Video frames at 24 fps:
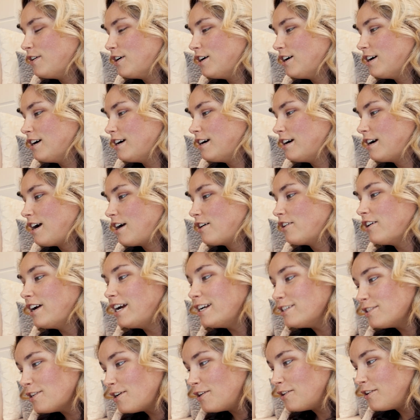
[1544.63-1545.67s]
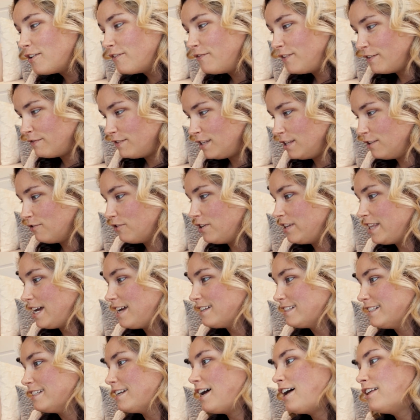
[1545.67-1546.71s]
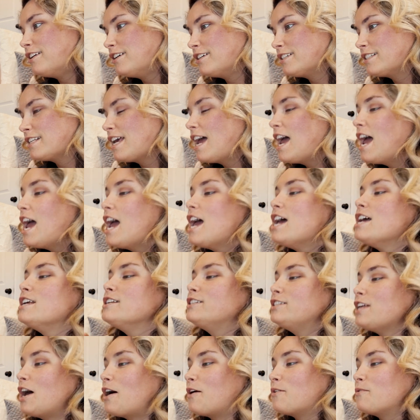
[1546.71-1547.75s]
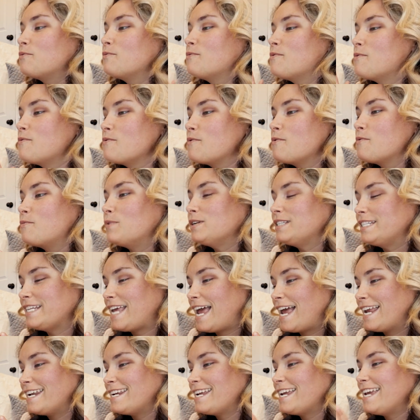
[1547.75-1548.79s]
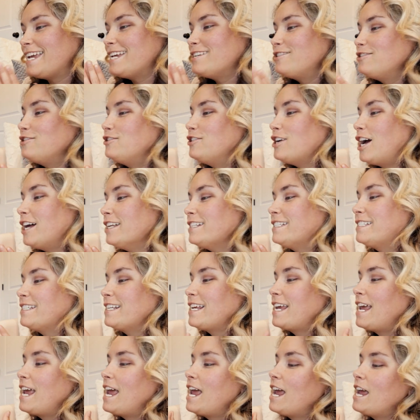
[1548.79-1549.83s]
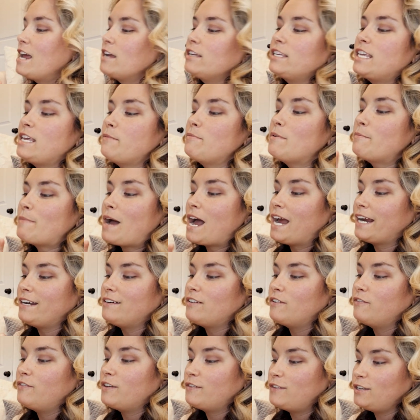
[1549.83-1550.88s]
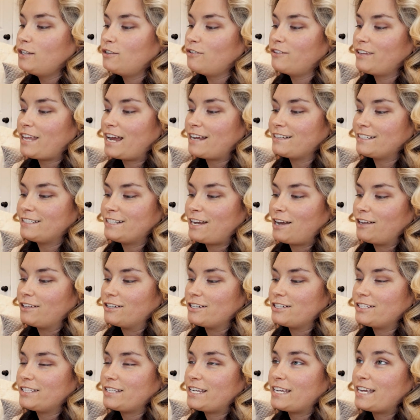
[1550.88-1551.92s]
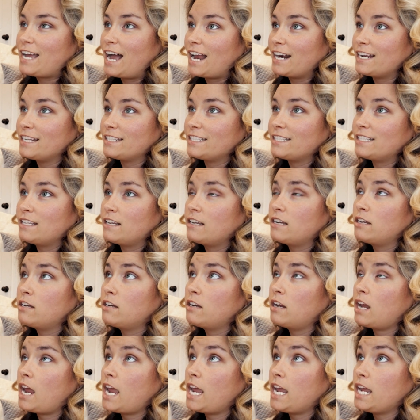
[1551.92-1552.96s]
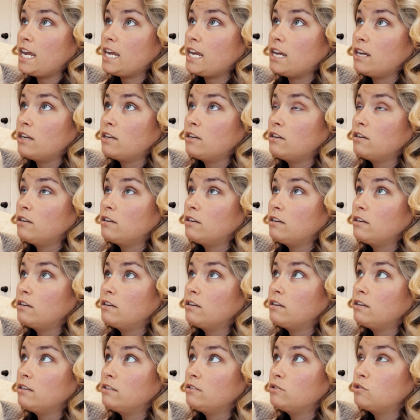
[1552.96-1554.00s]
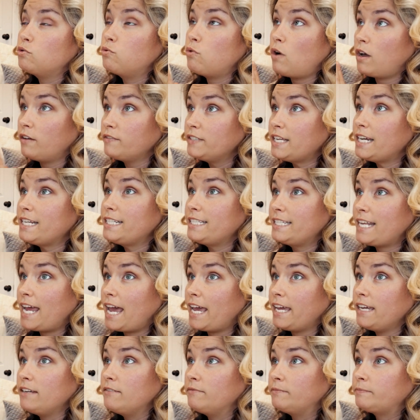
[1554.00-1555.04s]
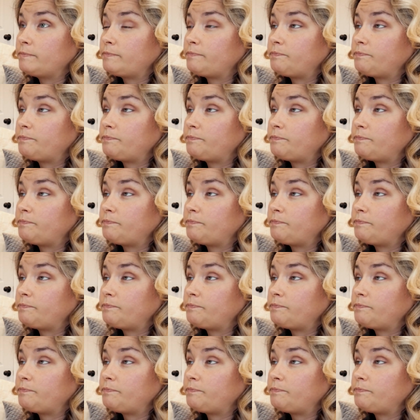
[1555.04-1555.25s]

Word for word: for a grand total of $53,000. So, once again, it's just keep in mind $53,000 got us a 12 day stay,